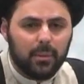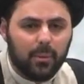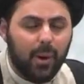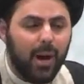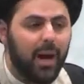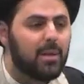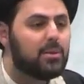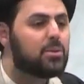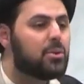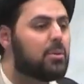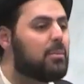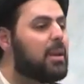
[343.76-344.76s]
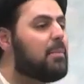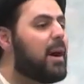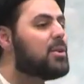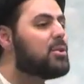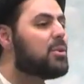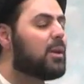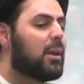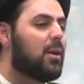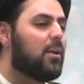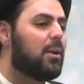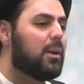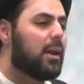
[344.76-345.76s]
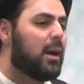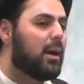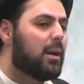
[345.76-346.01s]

wa antum libasun lahunna."